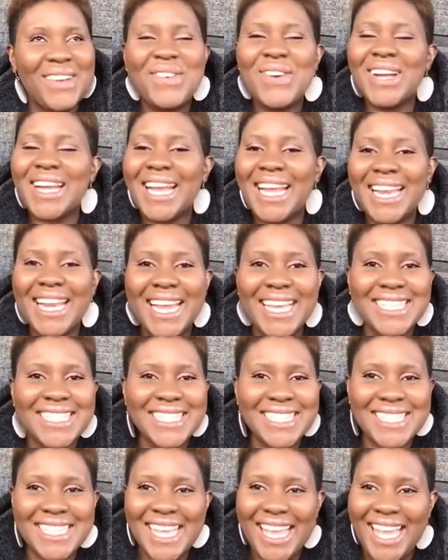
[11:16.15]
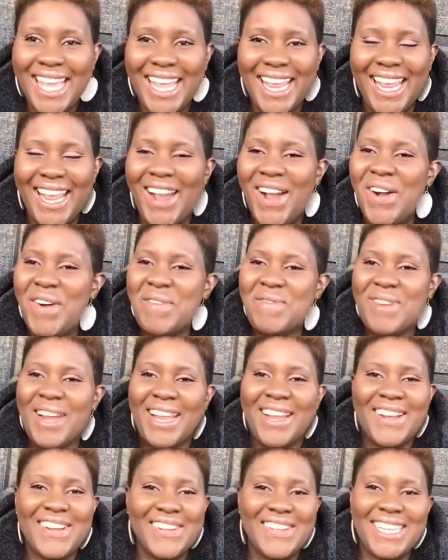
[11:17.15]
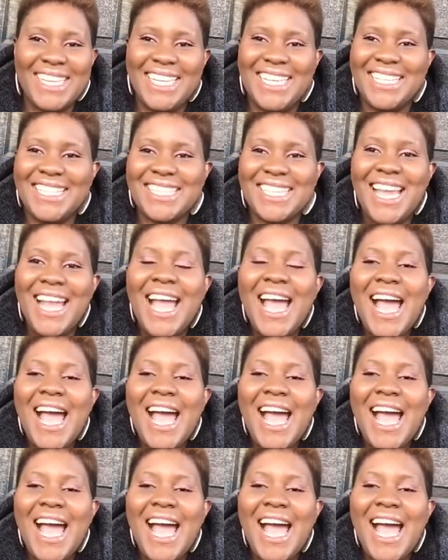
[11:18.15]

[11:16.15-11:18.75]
What can I say? Oh my goodness.